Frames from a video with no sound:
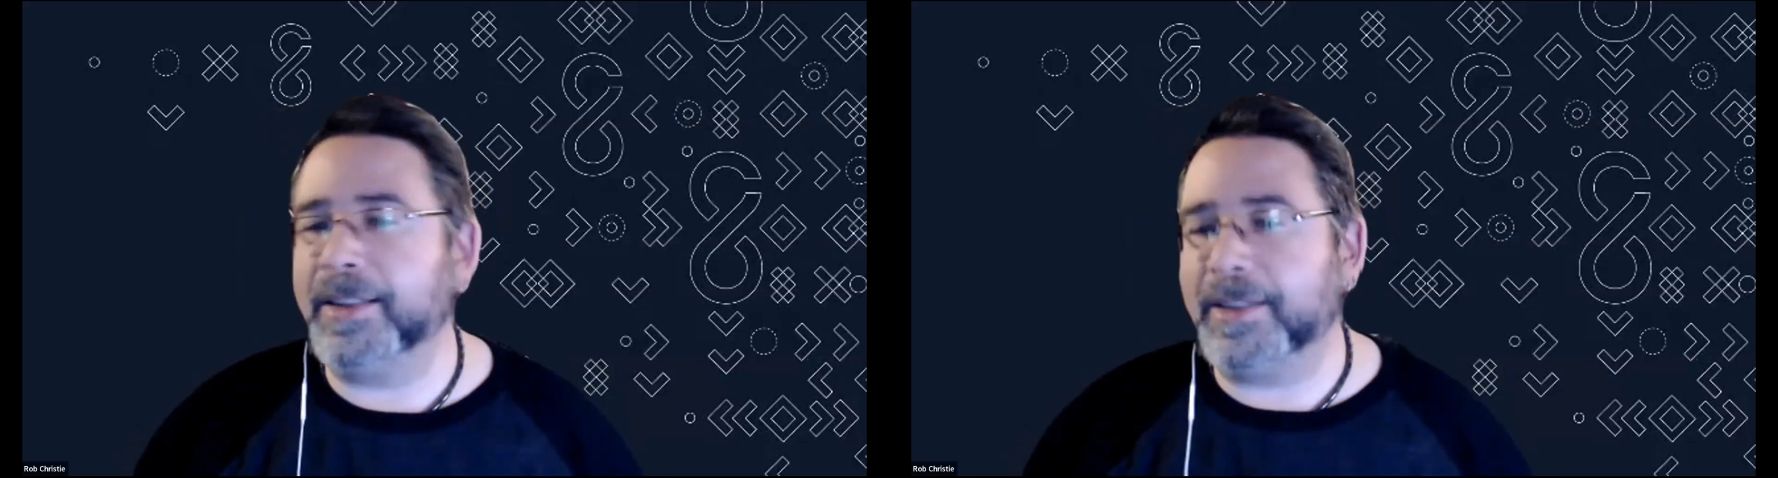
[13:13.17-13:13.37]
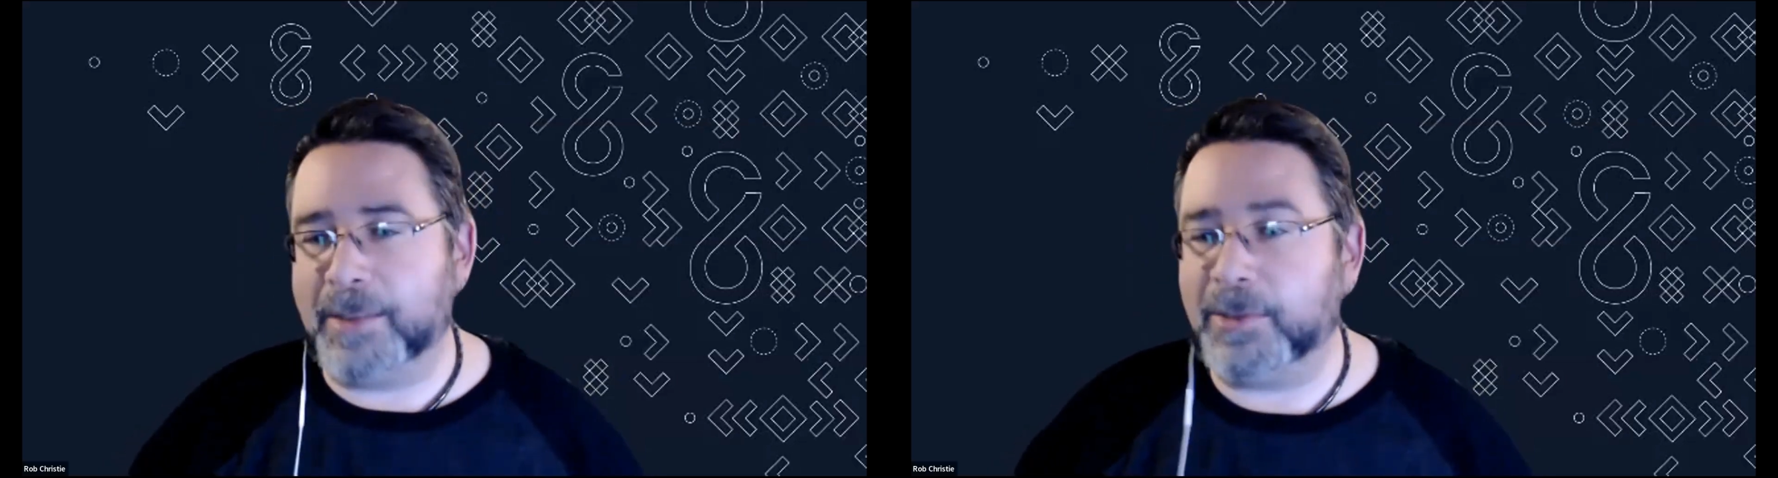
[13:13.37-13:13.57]

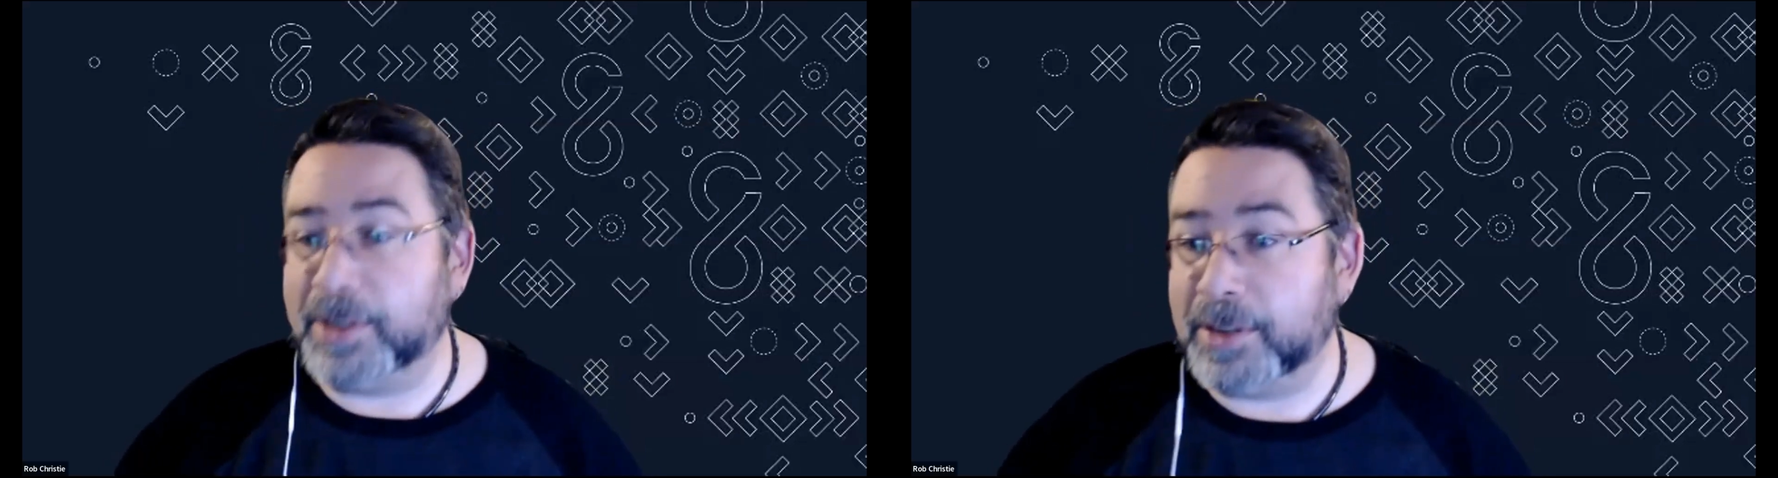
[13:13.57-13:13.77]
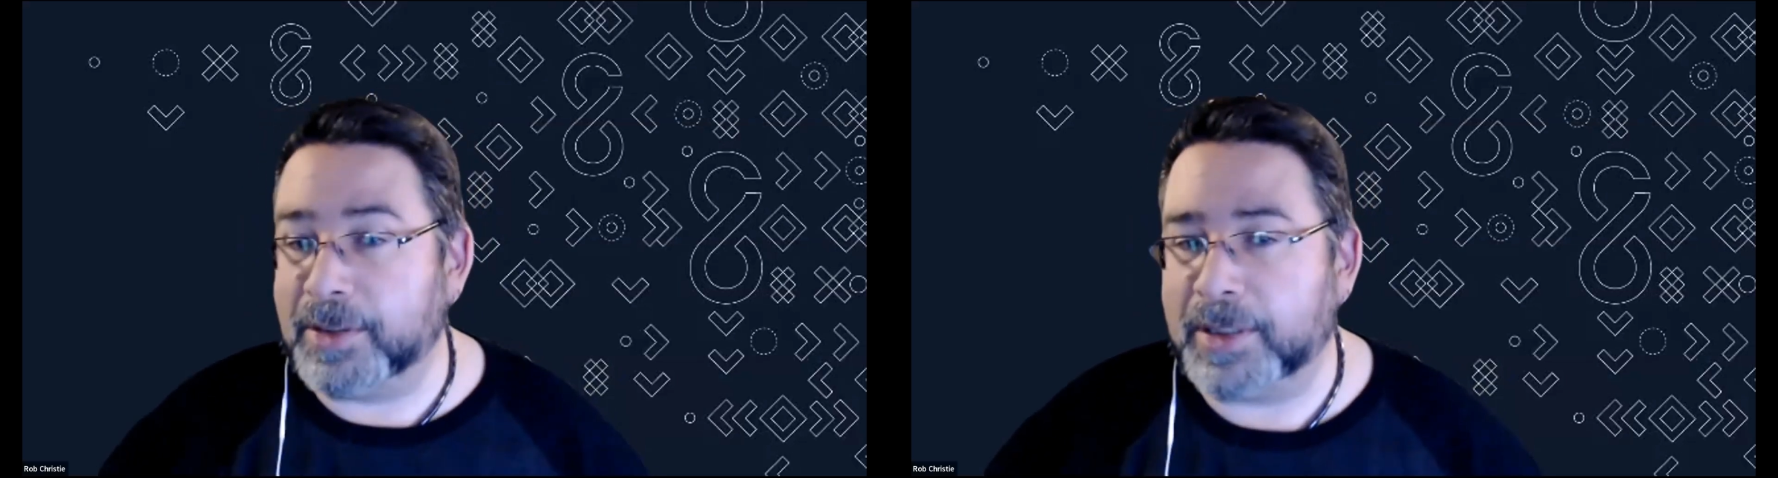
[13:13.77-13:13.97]
that
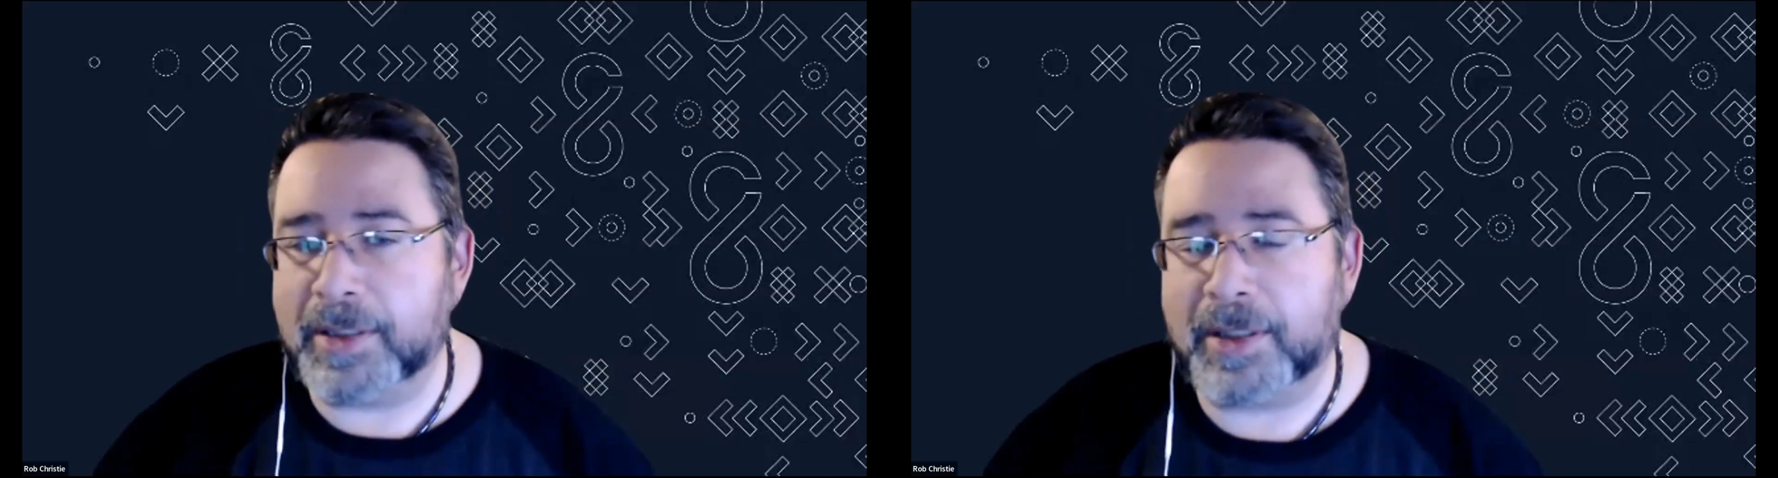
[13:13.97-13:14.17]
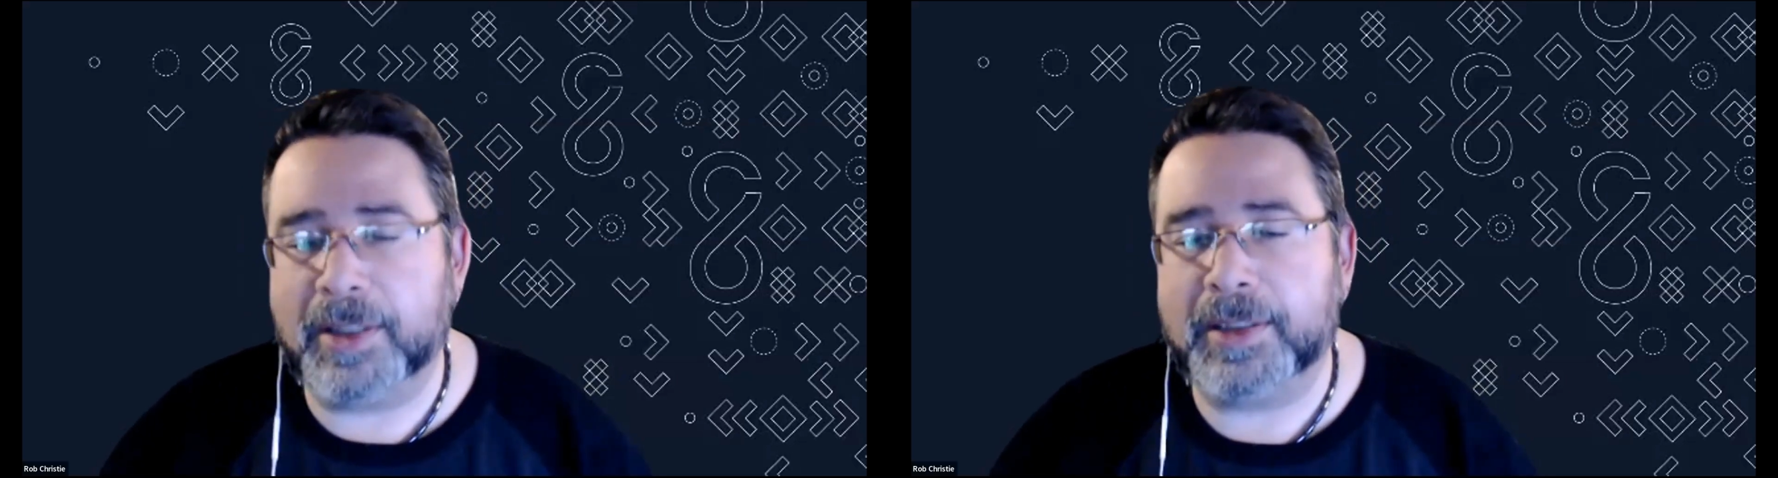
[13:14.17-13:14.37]
someone's
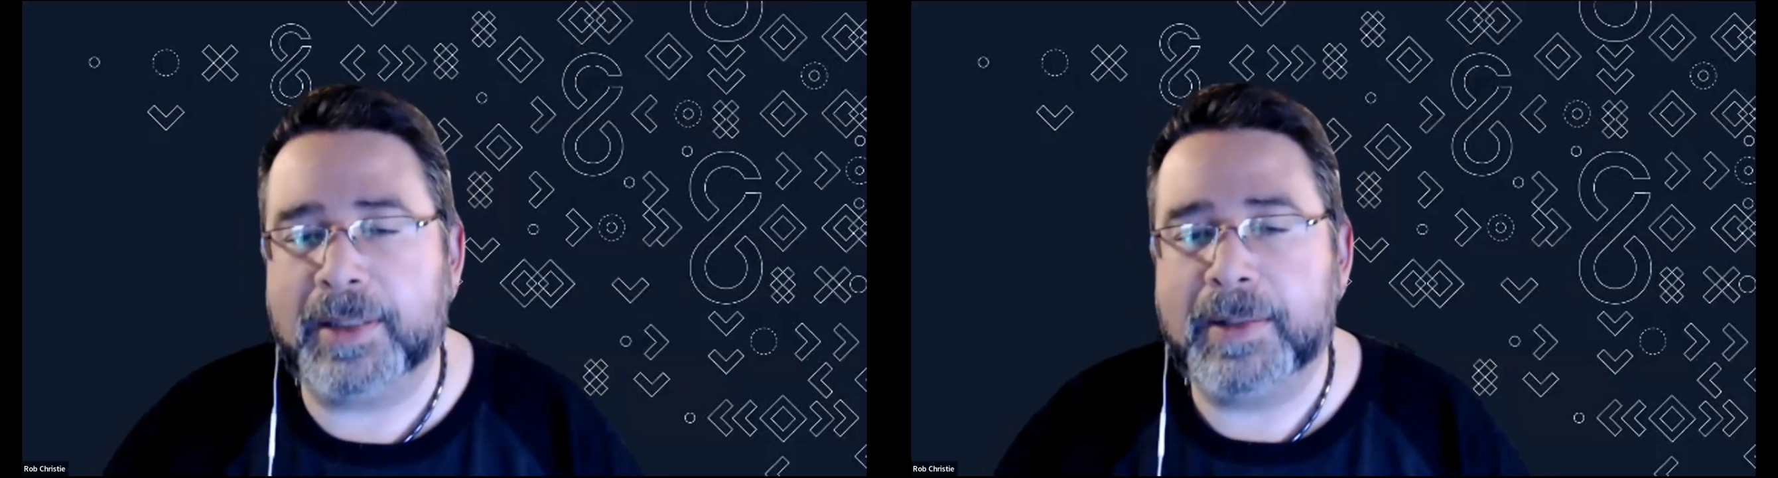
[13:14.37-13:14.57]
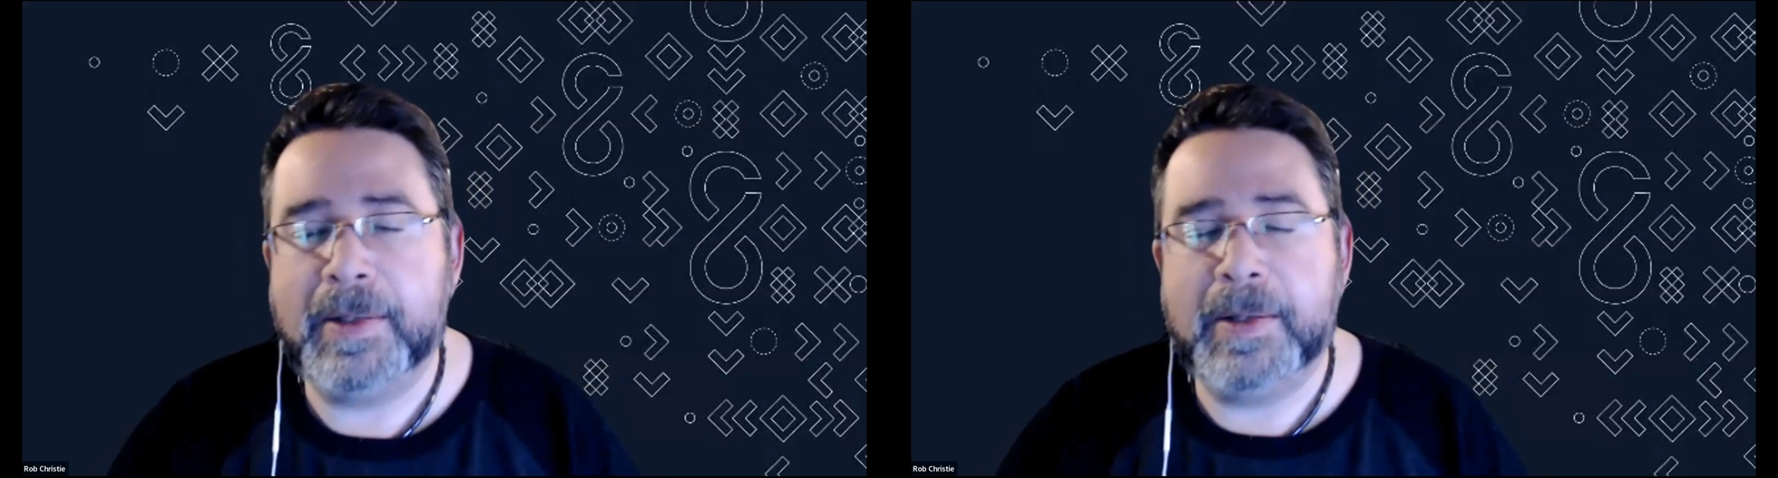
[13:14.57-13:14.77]
using the
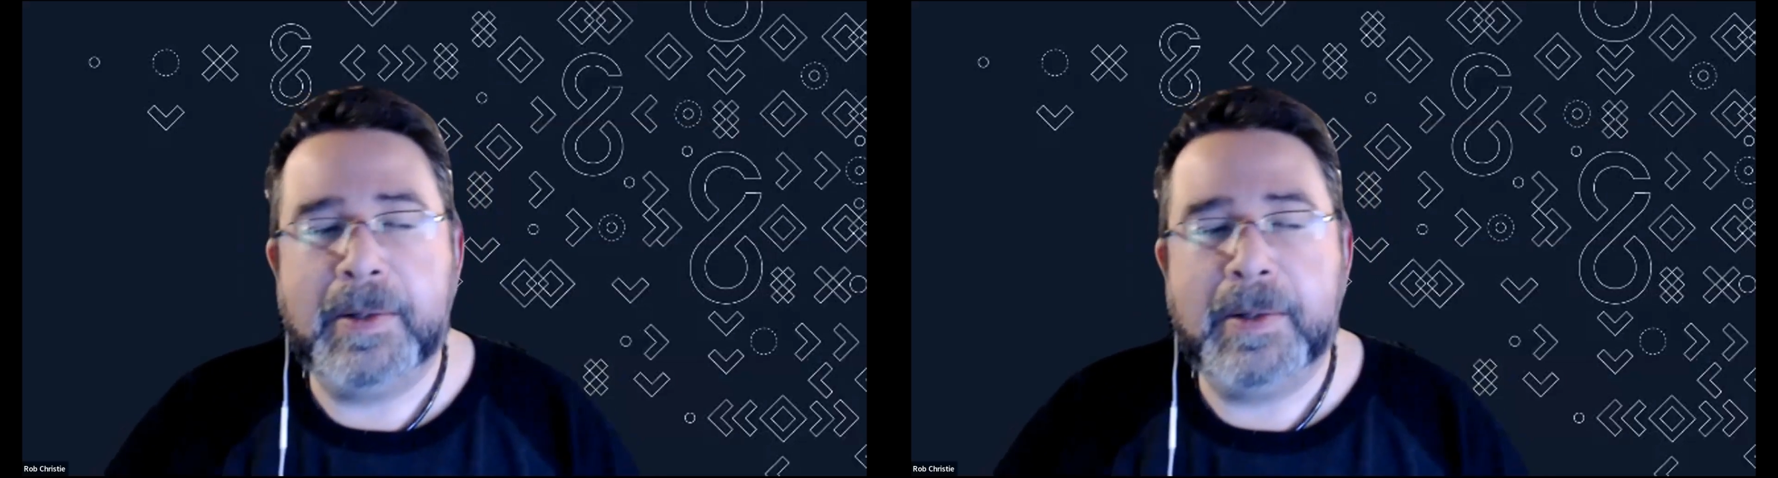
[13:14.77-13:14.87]
content.